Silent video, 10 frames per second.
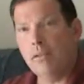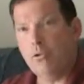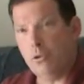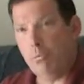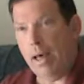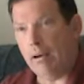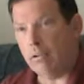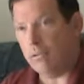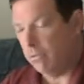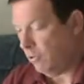2
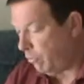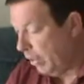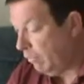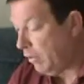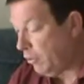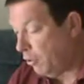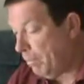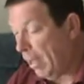battles, the rate of return